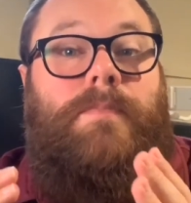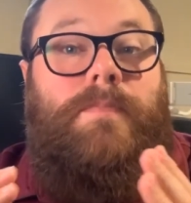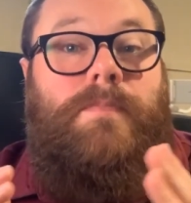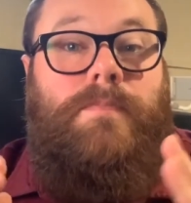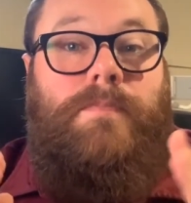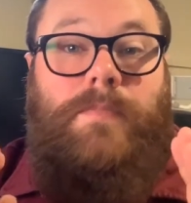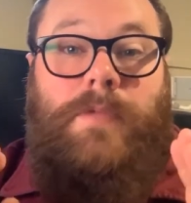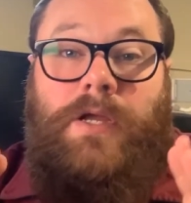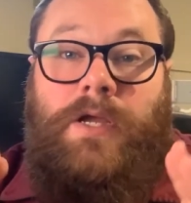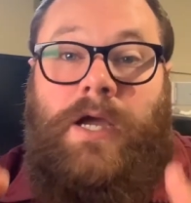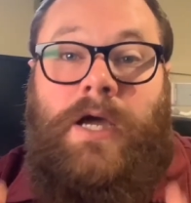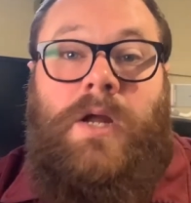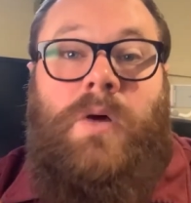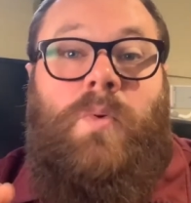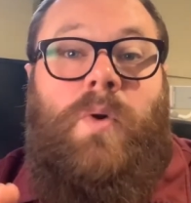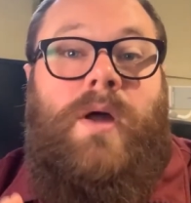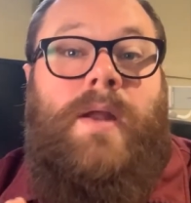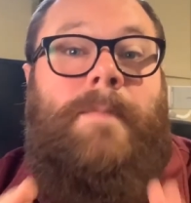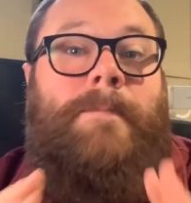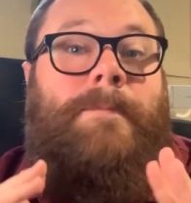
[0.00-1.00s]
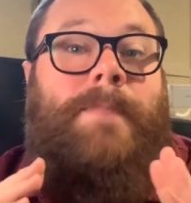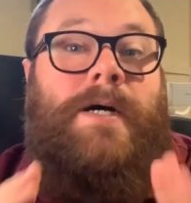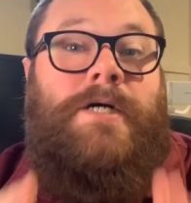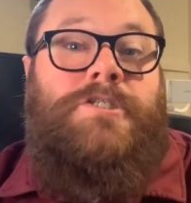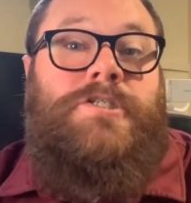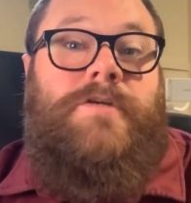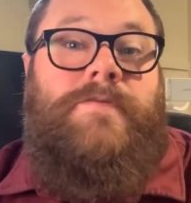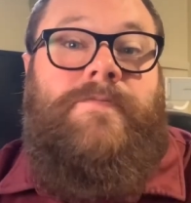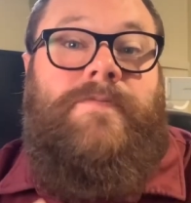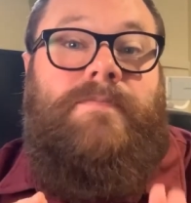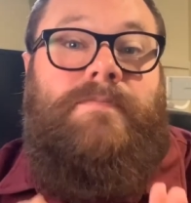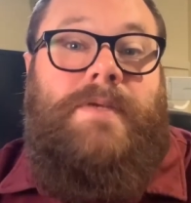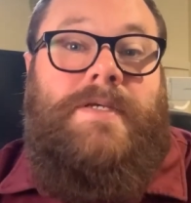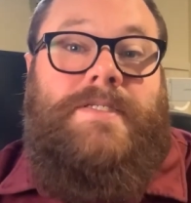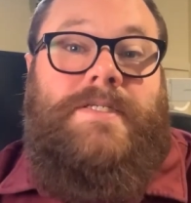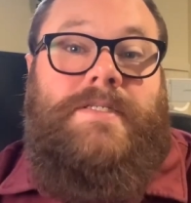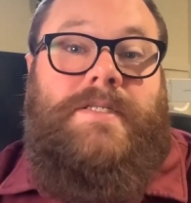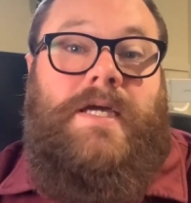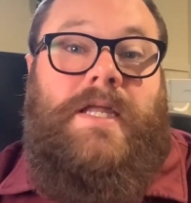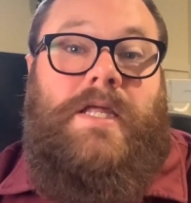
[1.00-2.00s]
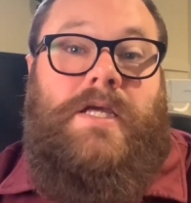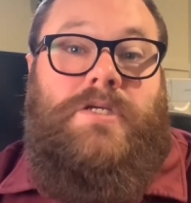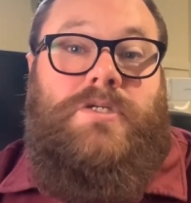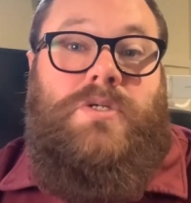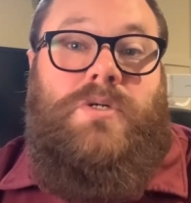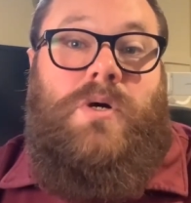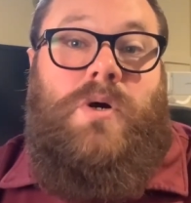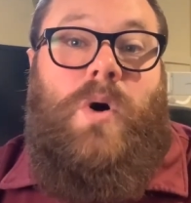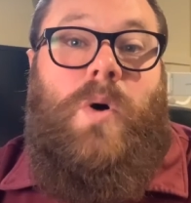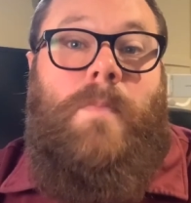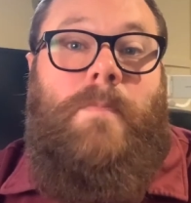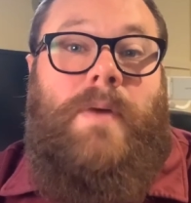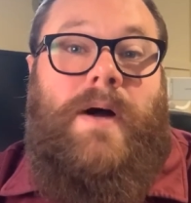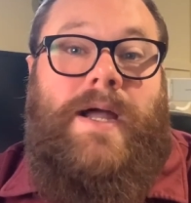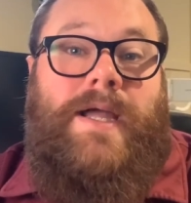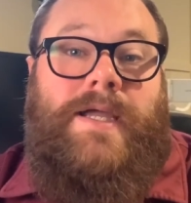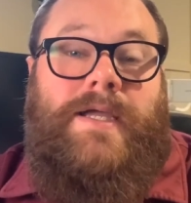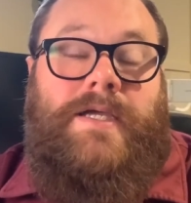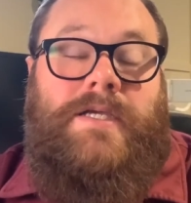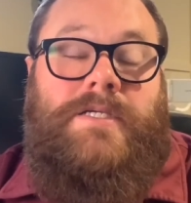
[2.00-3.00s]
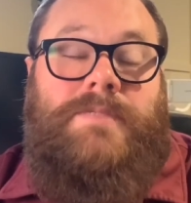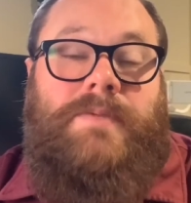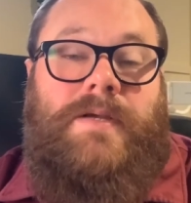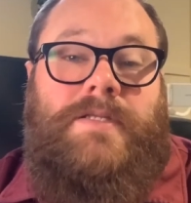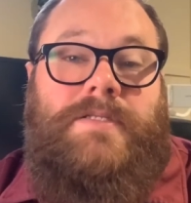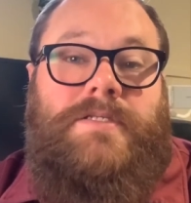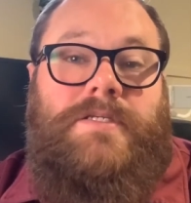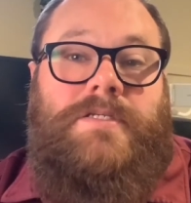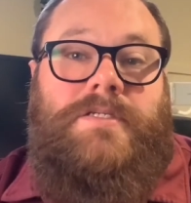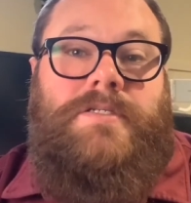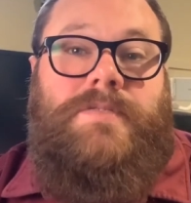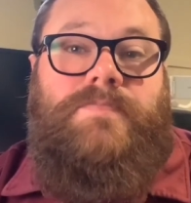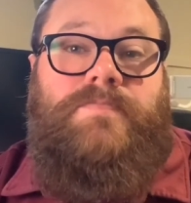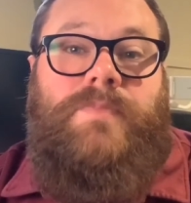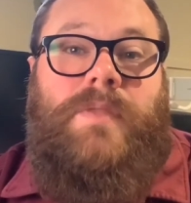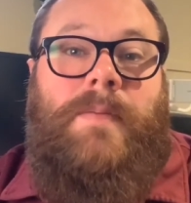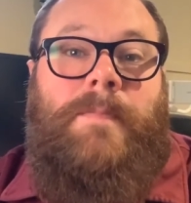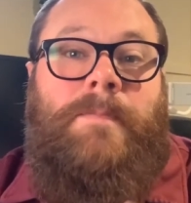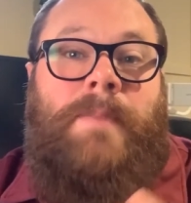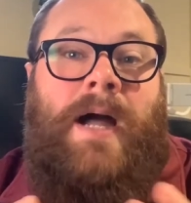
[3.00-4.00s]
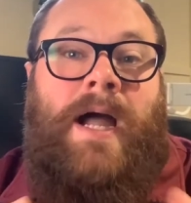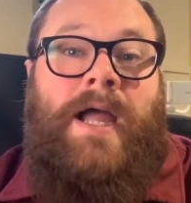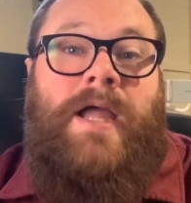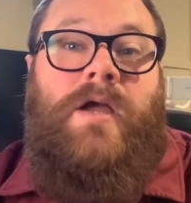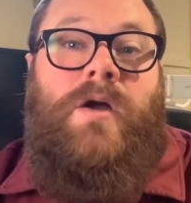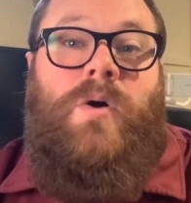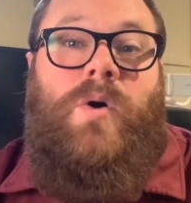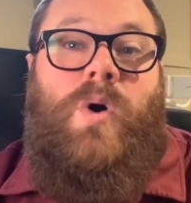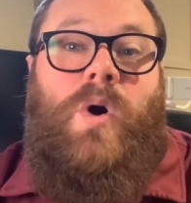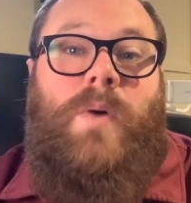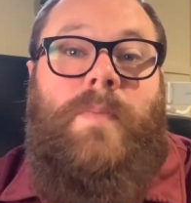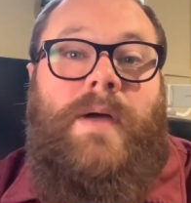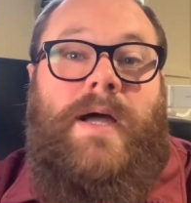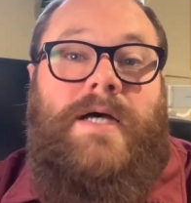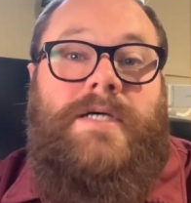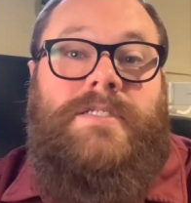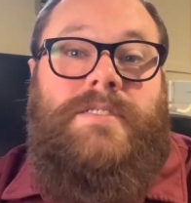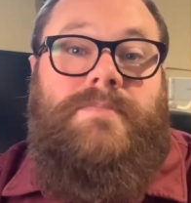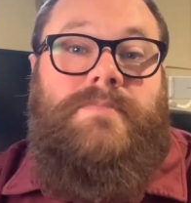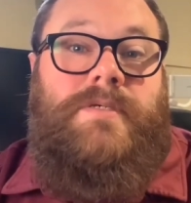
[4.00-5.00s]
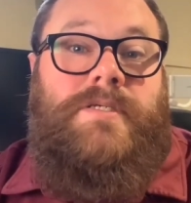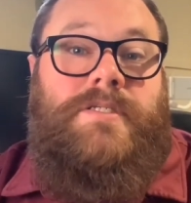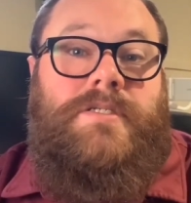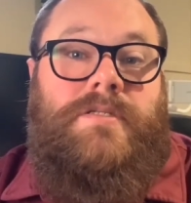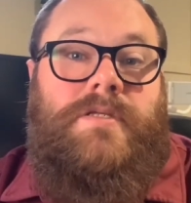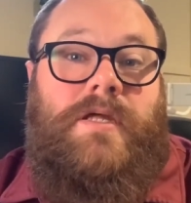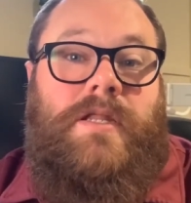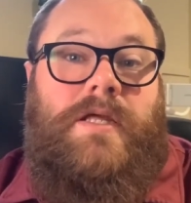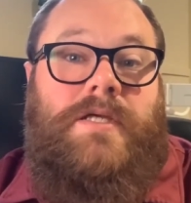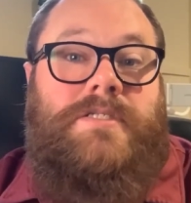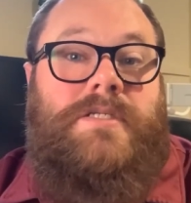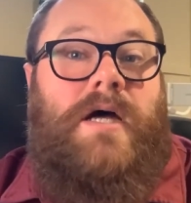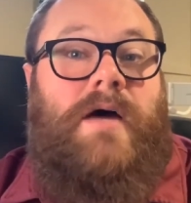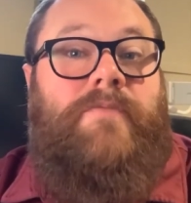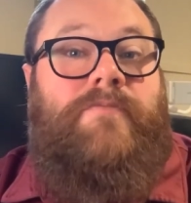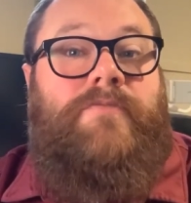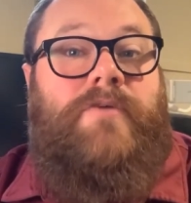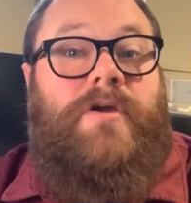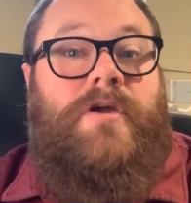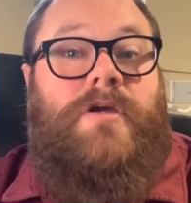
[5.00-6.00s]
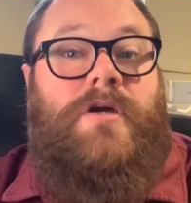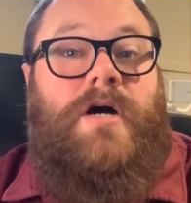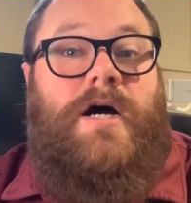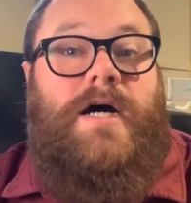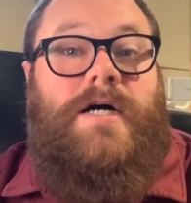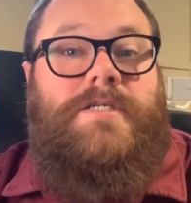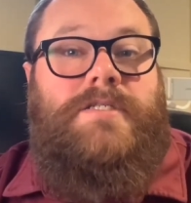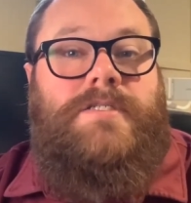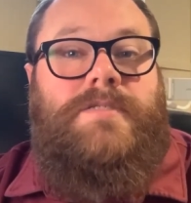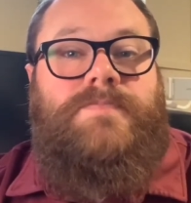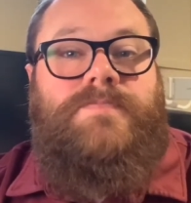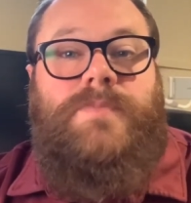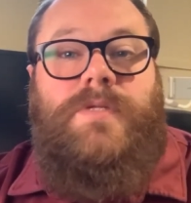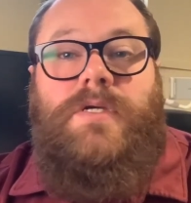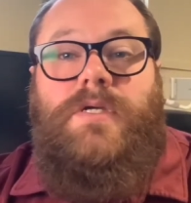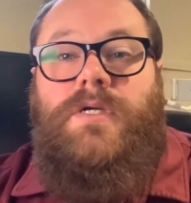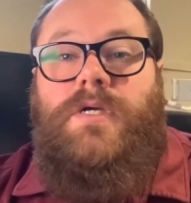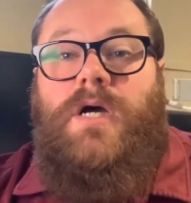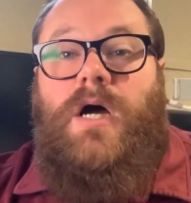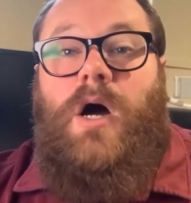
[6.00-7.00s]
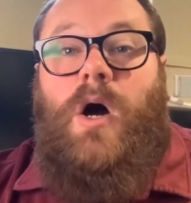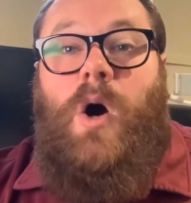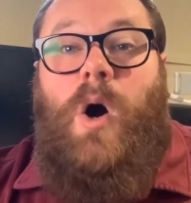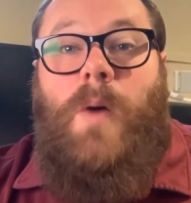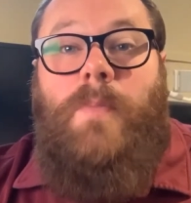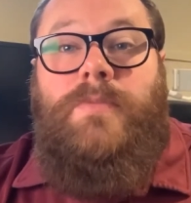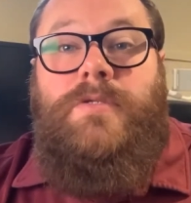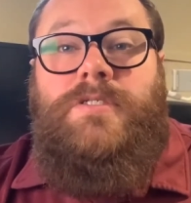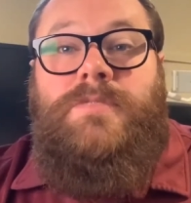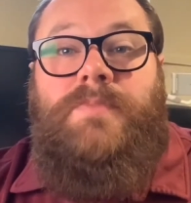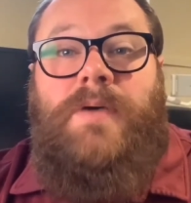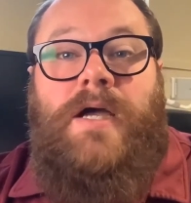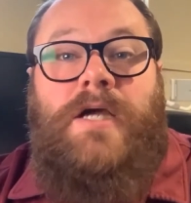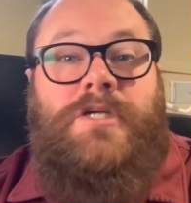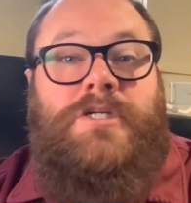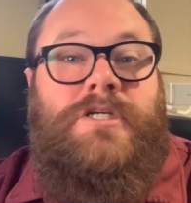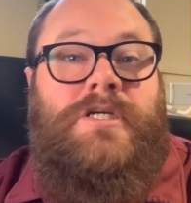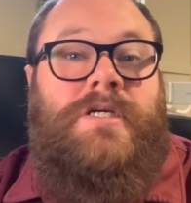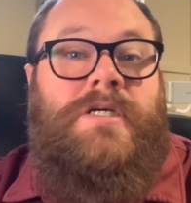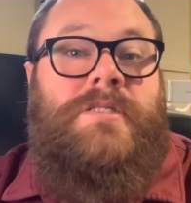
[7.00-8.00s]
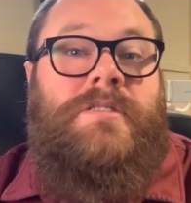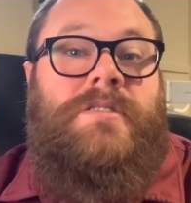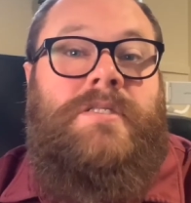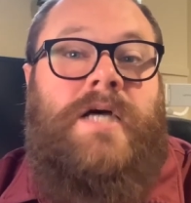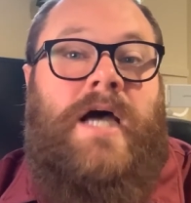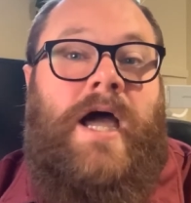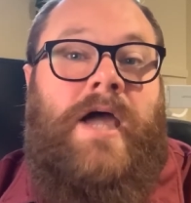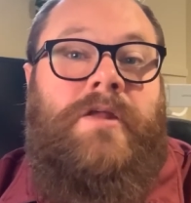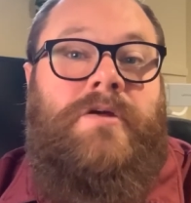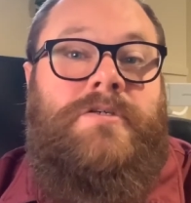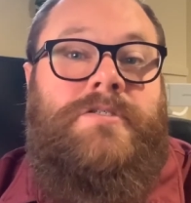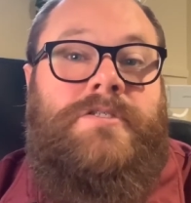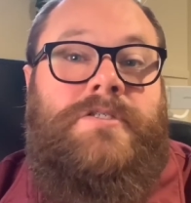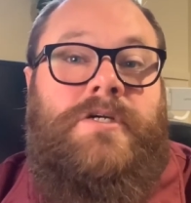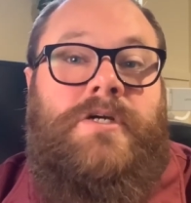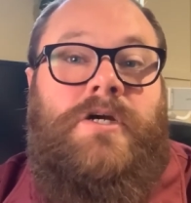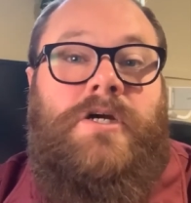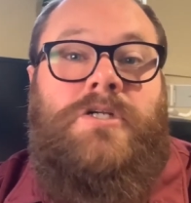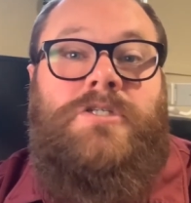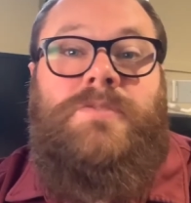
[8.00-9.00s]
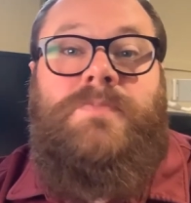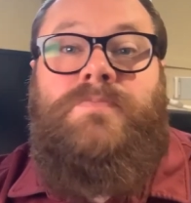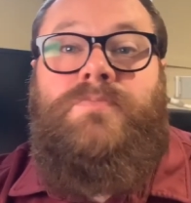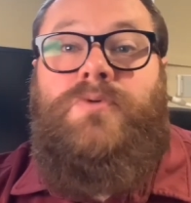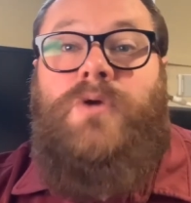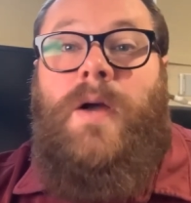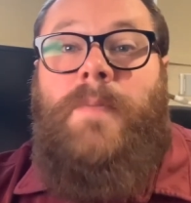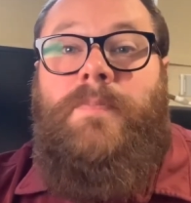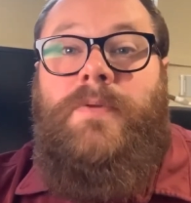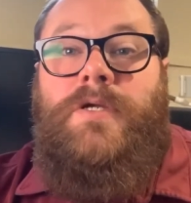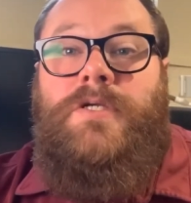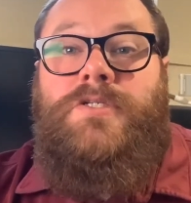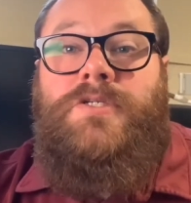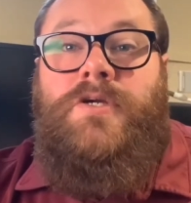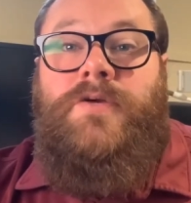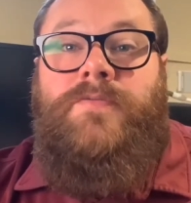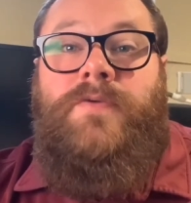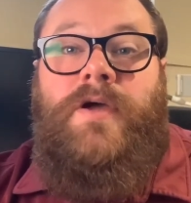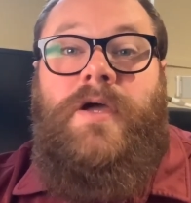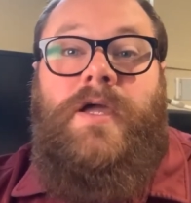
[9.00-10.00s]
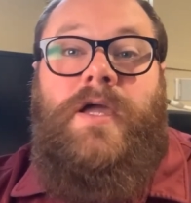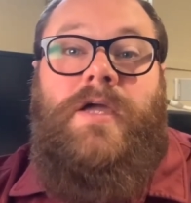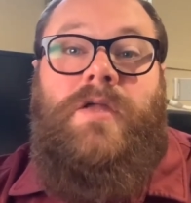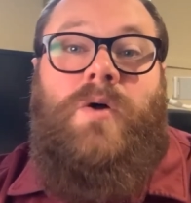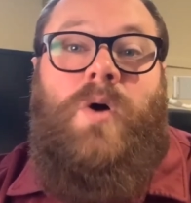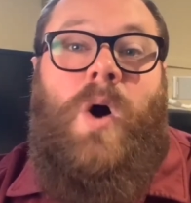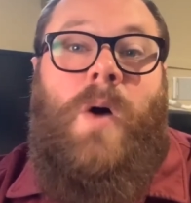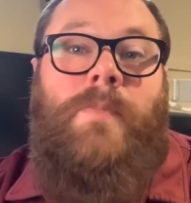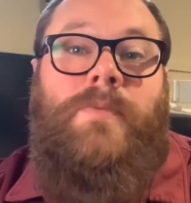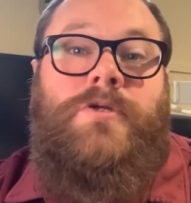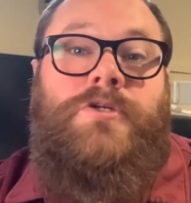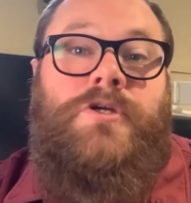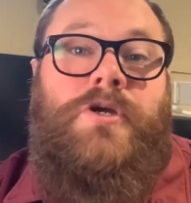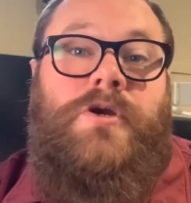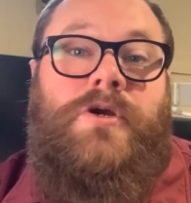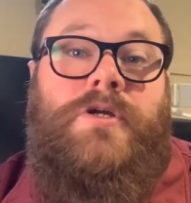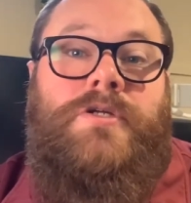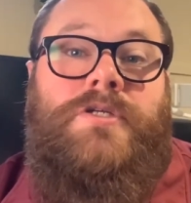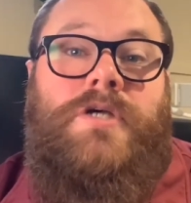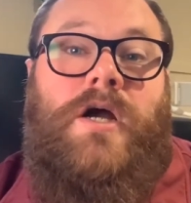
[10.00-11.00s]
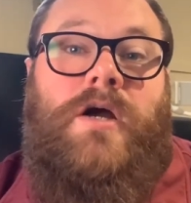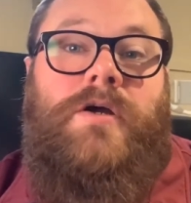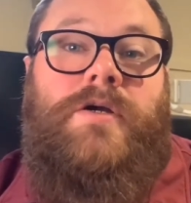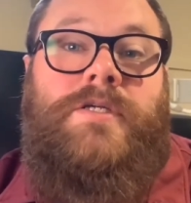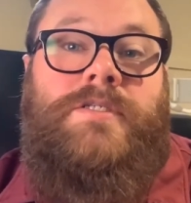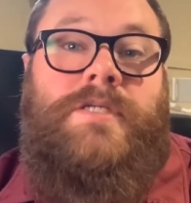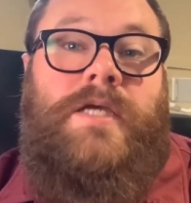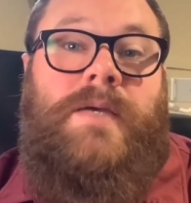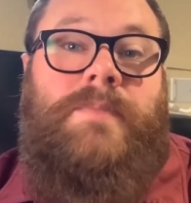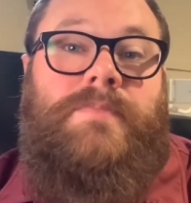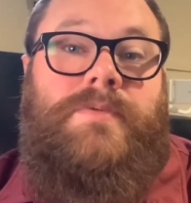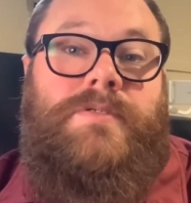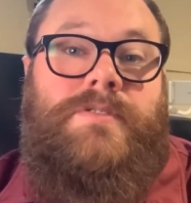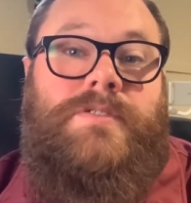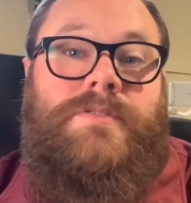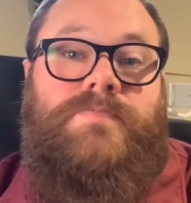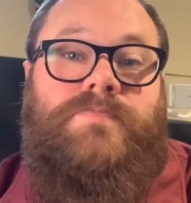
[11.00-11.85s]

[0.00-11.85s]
You're going to want to budget for miscellaneous home buying expenses. Buying a home has some miscellaneous upfront costs. A home inspection, title search, property survey, and home insurance are examples.